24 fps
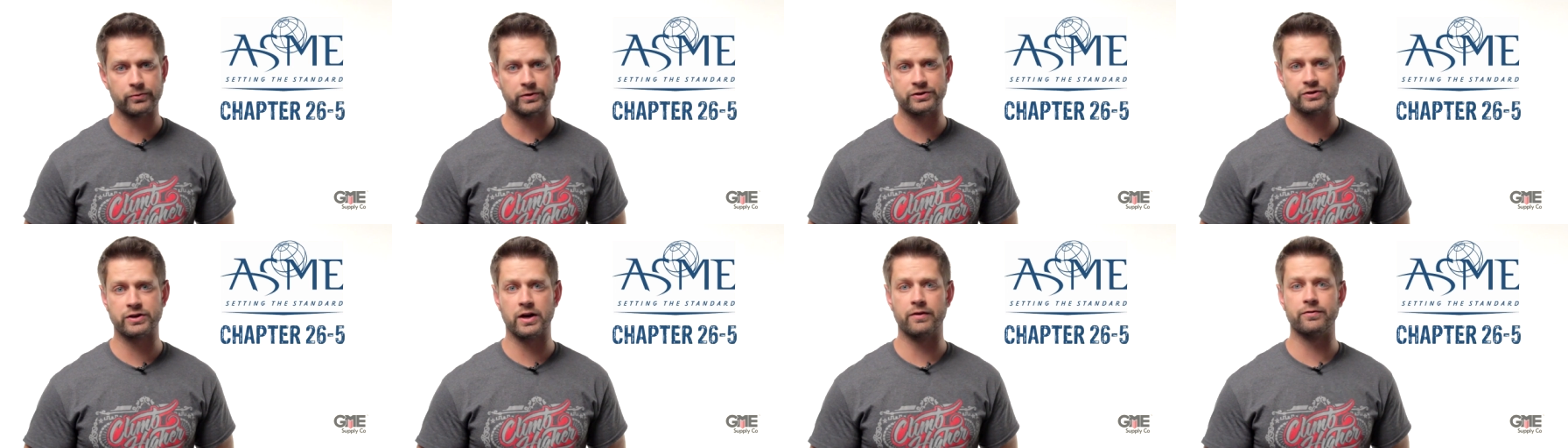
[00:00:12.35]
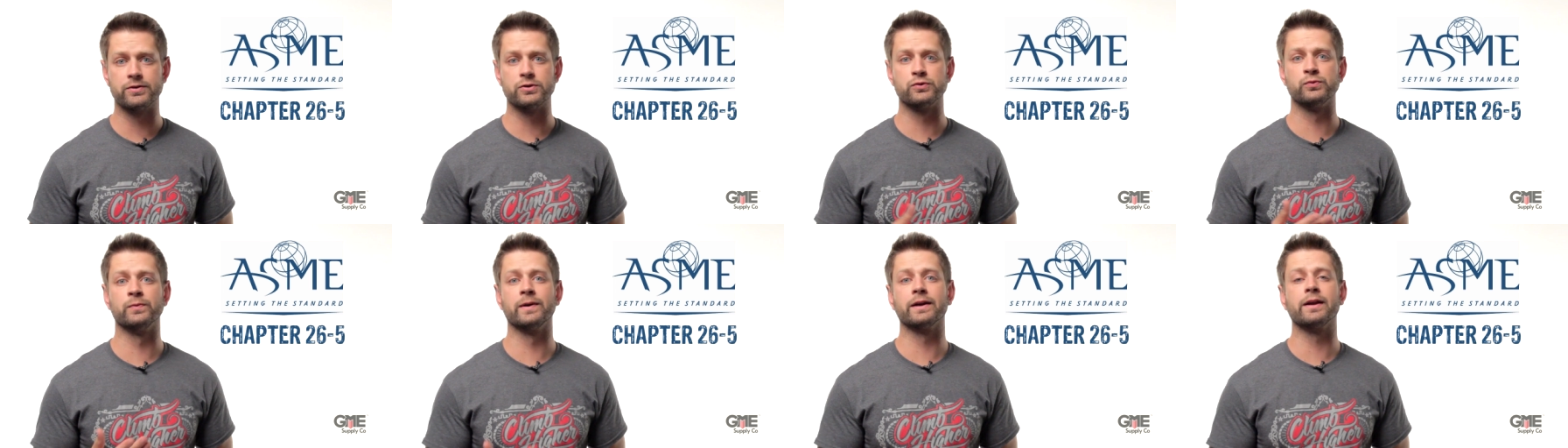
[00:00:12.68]
which
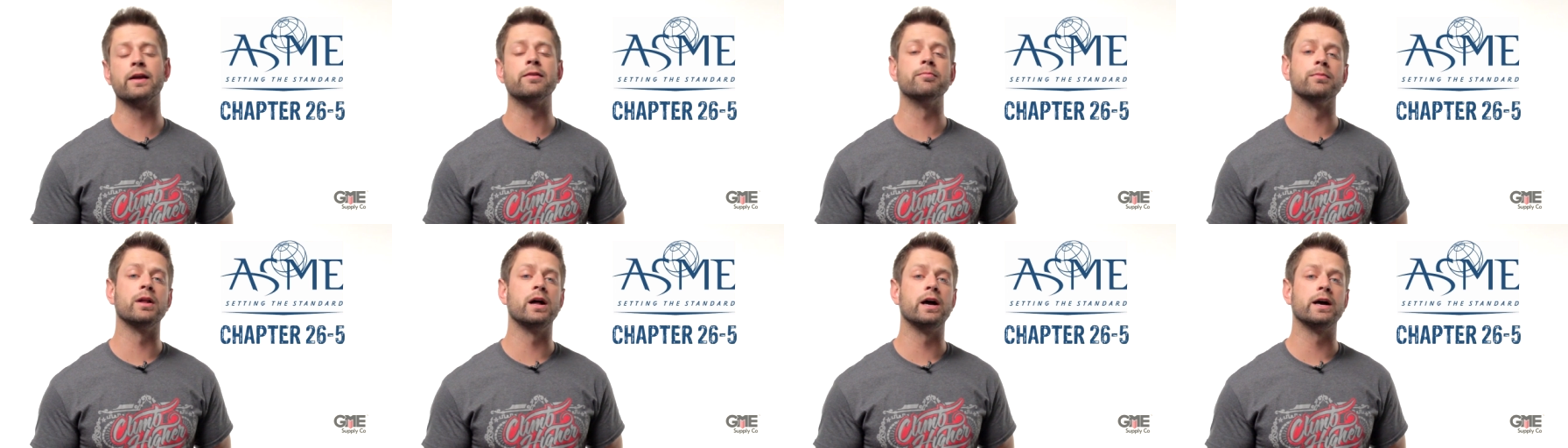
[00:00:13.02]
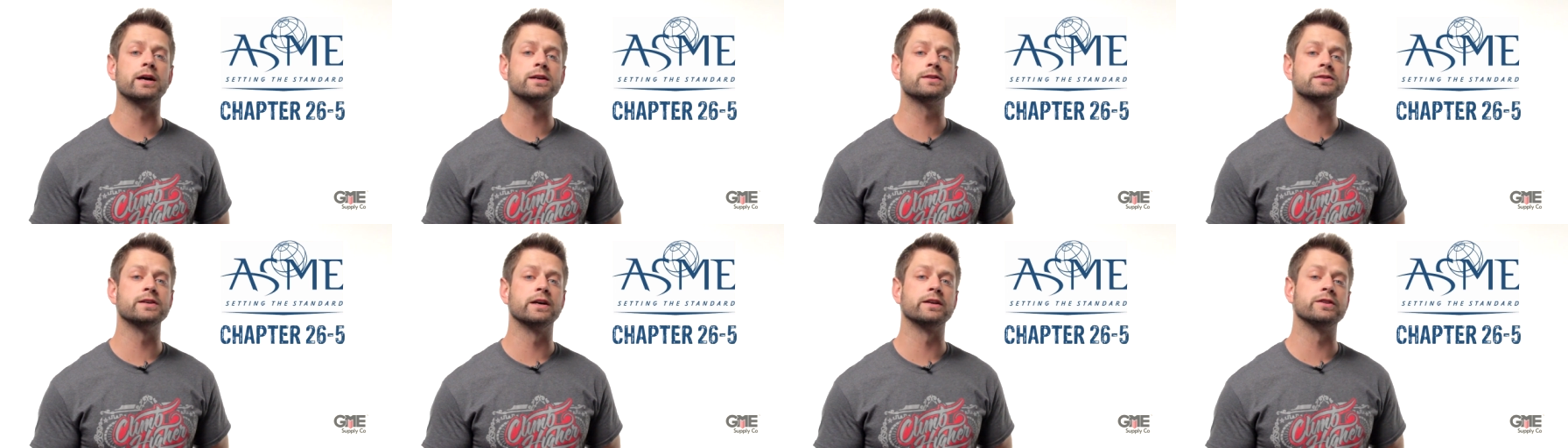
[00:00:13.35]
covers rigging
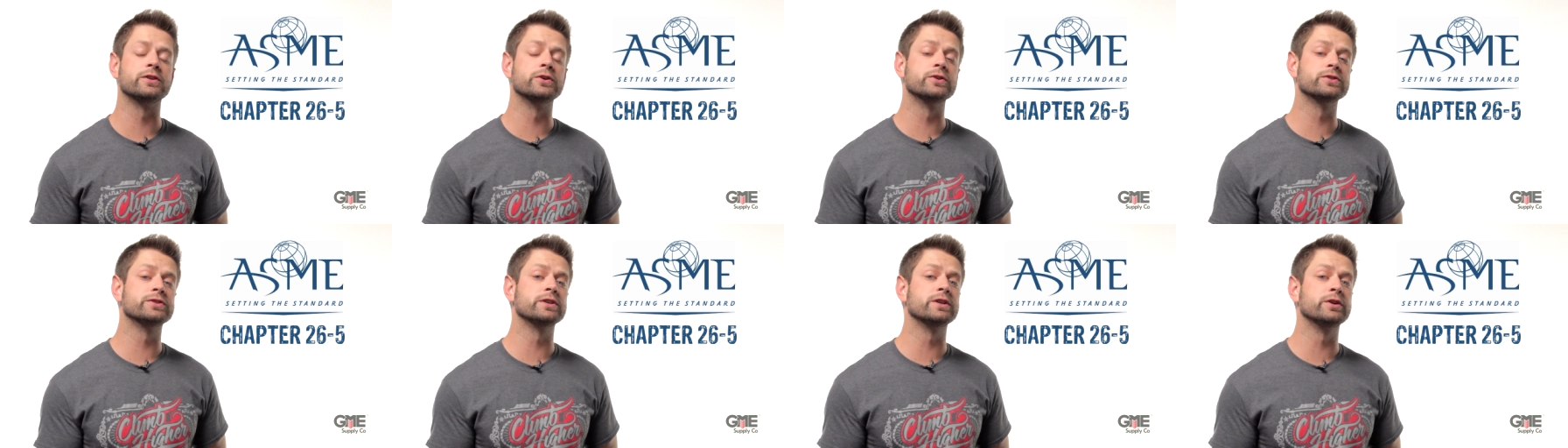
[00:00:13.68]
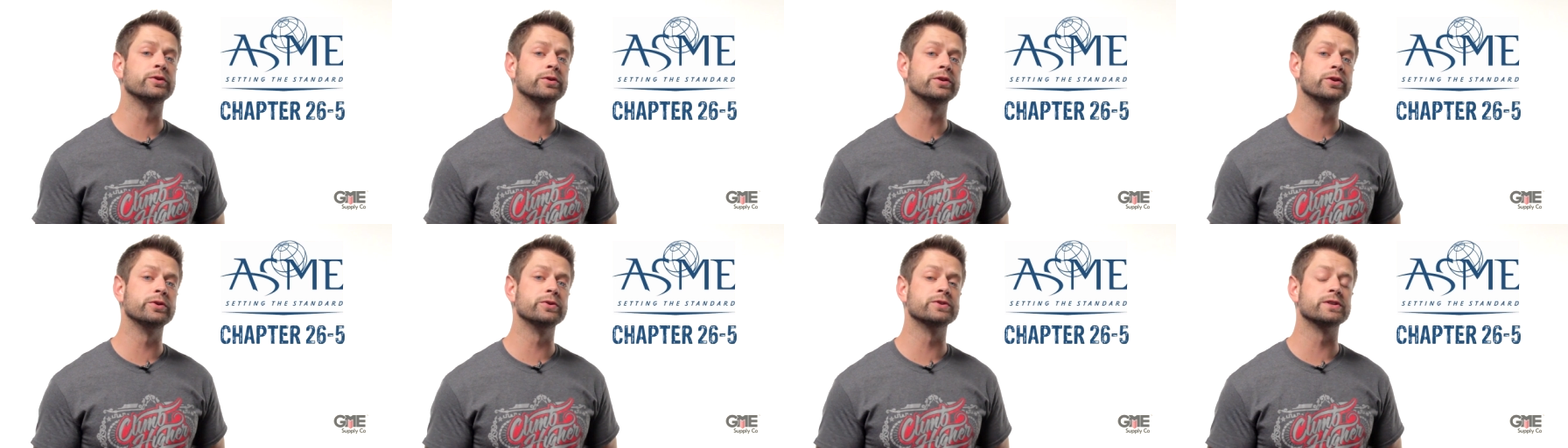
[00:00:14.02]
blocks, like those that
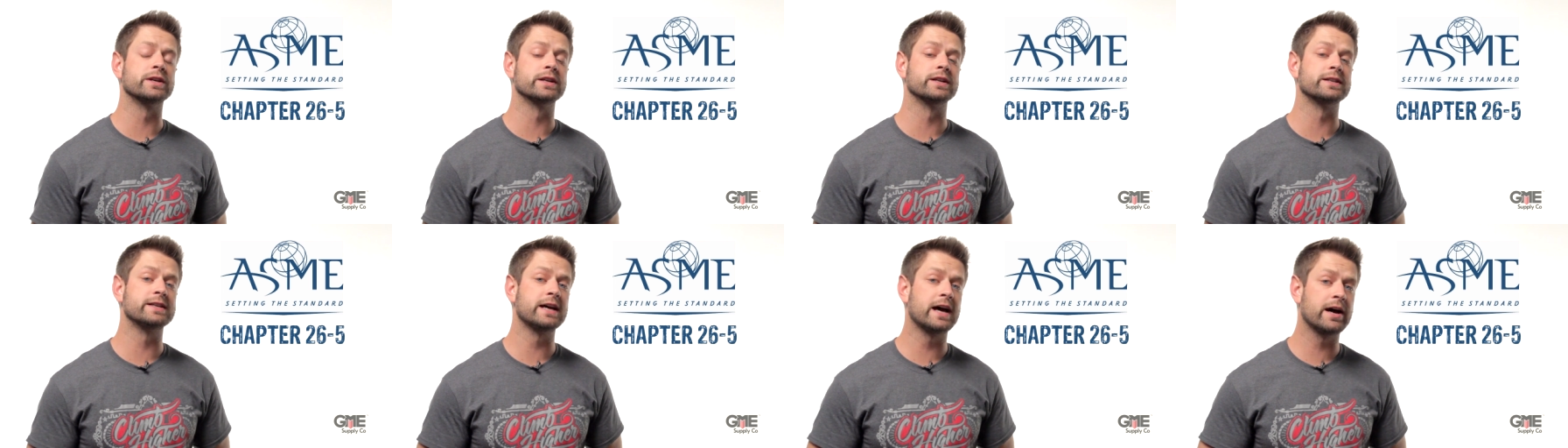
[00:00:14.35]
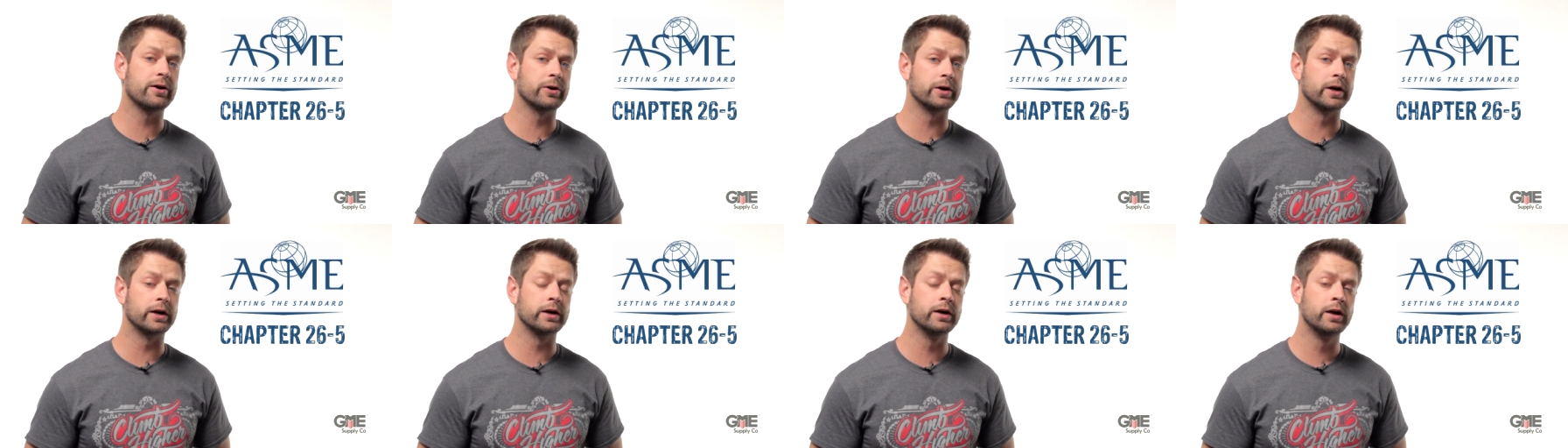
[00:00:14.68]
you would use on a
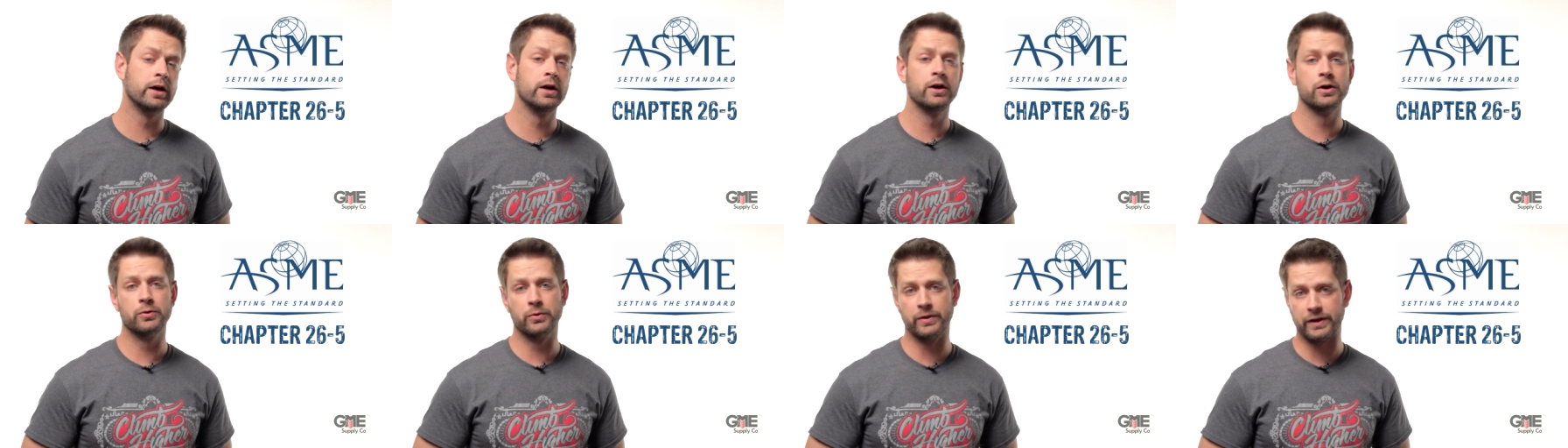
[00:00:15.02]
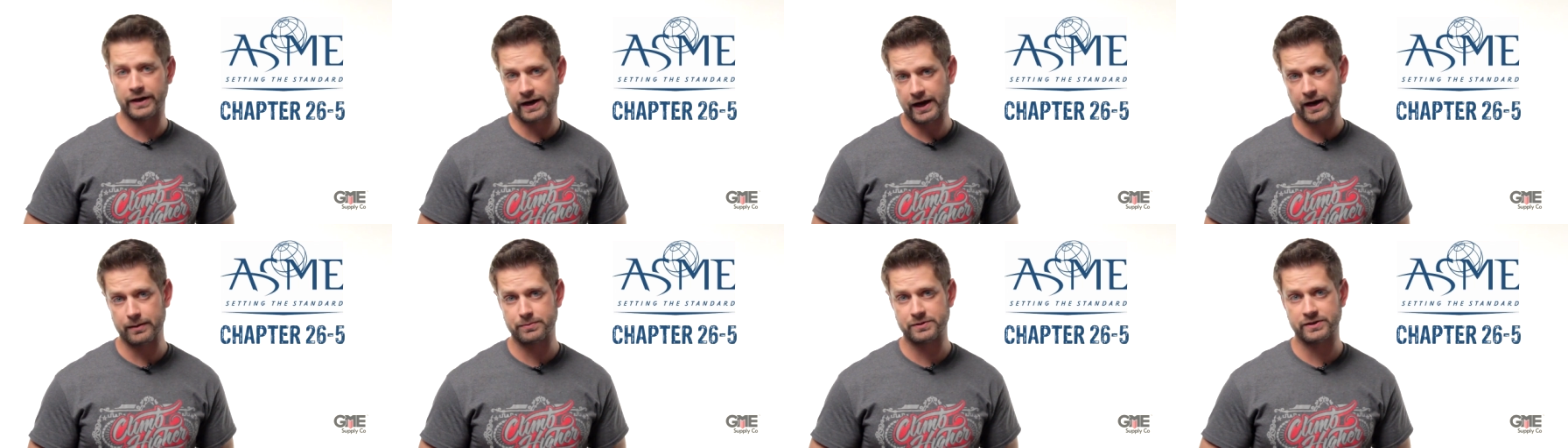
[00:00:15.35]
tower with
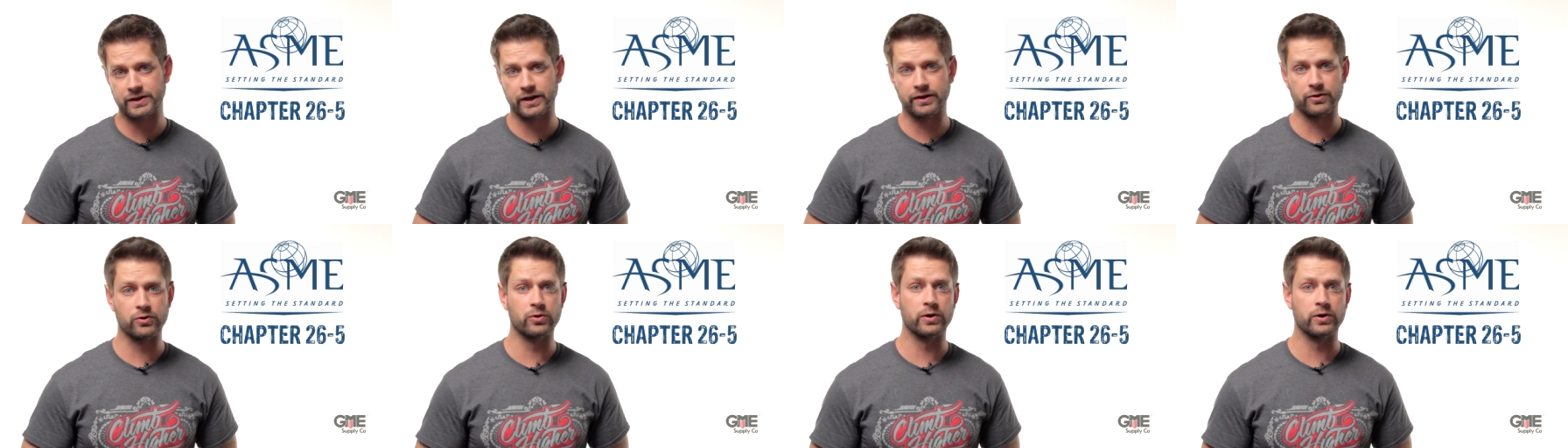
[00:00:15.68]
a capstan